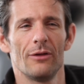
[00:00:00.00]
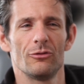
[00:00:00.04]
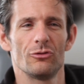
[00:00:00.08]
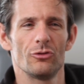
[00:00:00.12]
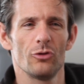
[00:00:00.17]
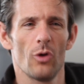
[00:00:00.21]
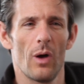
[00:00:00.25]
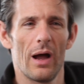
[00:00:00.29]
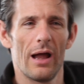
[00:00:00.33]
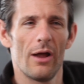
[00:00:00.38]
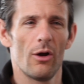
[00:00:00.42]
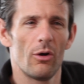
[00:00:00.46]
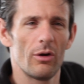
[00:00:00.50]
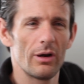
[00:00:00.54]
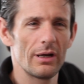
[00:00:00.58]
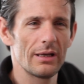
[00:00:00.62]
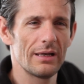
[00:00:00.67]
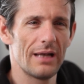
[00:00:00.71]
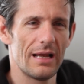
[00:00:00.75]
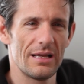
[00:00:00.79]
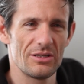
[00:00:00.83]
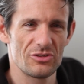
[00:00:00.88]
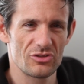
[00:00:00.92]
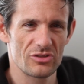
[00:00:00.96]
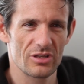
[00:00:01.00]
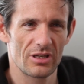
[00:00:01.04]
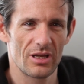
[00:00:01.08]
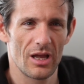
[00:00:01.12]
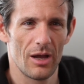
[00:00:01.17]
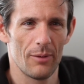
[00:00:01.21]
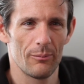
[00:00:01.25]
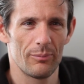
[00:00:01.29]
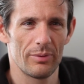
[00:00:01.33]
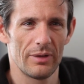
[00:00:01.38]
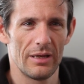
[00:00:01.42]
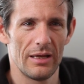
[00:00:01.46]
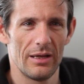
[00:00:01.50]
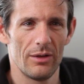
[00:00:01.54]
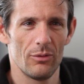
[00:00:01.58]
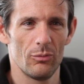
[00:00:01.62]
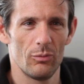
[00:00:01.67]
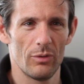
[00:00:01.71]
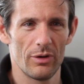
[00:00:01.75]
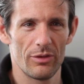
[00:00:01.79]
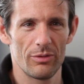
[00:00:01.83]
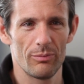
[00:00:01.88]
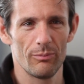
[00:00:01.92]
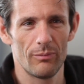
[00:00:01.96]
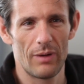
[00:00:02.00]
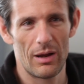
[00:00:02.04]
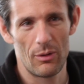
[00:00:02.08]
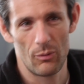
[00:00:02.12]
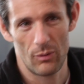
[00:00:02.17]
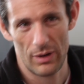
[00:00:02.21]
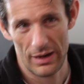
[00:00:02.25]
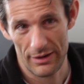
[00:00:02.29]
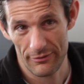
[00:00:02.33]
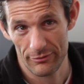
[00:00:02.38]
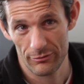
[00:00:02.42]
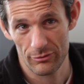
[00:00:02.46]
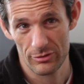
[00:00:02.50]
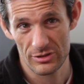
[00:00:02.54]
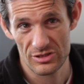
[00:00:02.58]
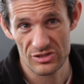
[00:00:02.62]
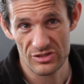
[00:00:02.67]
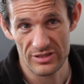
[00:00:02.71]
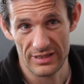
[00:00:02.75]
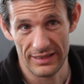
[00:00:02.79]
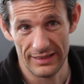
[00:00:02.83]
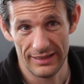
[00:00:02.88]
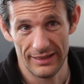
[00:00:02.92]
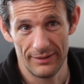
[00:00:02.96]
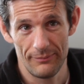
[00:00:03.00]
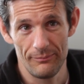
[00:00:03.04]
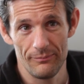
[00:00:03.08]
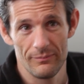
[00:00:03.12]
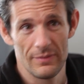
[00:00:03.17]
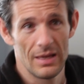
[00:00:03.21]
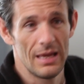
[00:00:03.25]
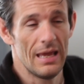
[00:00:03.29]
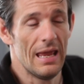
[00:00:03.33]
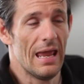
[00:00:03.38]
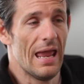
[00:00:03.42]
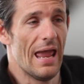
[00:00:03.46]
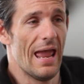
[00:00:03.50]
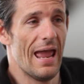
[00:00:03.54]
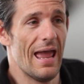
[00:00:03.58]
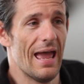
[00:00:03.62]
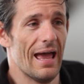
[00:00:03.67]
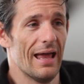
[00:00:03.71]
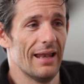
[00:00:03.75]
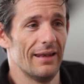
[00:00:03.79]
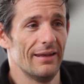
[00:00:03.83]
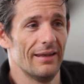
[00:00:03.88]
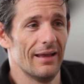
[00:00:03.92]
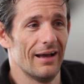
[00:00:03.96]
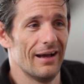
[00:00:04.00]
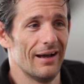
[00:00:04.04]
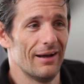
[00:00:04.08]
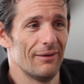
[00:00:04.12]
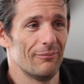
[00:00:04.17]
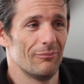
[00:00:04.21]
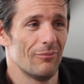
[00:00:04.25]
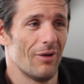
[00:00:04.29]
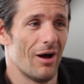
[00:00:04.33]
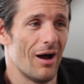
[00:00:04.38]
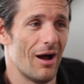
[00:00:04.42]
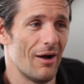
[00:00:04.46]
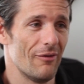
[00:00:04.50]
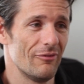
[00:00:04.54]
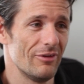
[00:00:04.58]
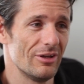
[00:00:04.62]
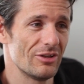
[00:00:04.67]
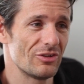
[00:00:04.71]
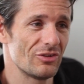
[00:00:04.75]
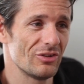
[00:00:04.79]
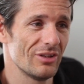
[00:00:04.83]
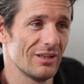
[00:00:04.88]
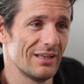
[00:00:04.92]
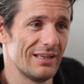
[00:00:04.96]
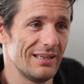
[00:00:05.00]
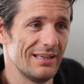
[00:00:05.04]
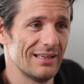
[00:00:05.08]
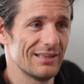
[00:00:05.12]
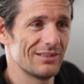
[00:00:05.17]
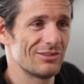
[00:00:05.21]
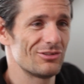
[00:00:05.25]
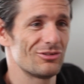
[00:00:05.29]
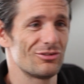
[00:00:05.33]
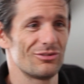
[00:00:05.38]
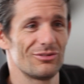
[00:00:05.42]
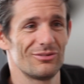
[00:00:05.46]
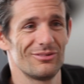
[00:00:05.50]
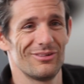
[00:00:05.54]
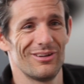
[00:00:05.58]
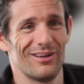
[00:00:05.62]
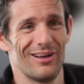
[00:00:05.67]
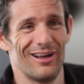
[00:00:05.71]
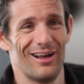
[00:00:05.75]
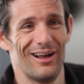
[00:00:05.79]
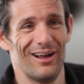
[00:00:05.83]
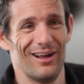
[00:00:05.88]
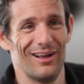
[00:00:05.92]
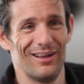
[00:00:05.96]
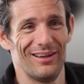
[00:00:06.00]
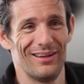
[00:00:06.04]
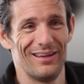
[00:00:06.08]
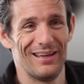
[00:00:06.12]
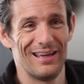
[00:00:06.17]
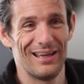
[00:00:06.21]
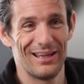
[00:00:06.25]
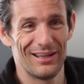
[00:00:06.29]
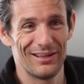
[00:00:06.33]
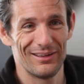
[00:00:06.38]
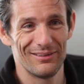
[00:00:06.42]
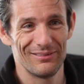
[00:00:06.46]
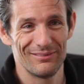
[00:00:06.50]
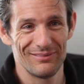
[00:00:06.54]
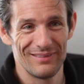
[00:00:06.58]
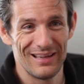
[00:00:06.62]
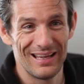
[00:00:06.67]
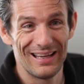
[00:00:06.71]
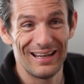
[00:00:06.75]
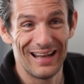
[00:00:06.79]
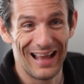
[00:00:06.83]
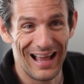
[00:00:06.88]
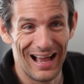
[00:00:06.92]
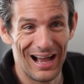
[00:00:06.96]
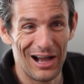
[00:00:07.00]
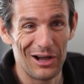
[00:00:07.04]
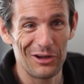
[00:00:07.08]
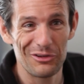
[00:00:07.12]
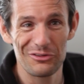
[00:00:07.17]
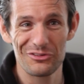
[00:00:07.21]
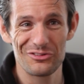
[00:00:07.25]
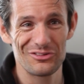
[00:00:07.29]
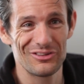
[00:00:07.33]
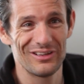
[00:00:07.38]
So I organized the company with my wife, Christina, And obviously it's in-house